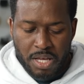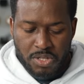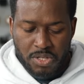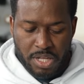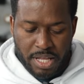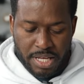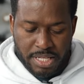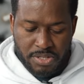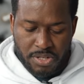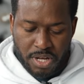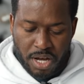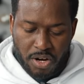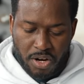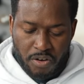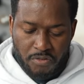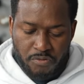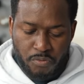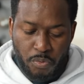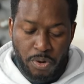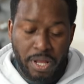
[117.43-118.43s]
So let's start
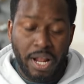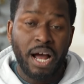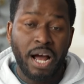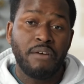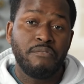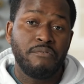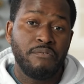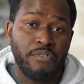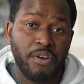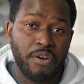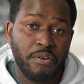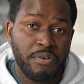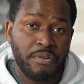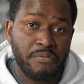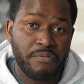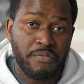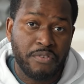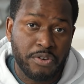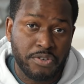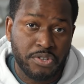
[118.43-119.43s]
off with our very
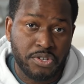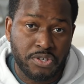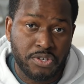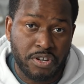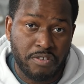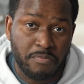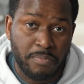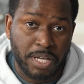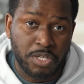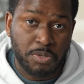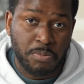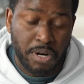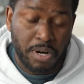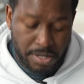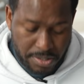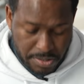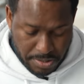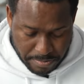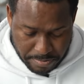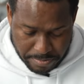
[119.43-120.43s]
first set of
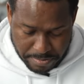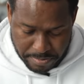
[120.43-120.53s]
benchmarks.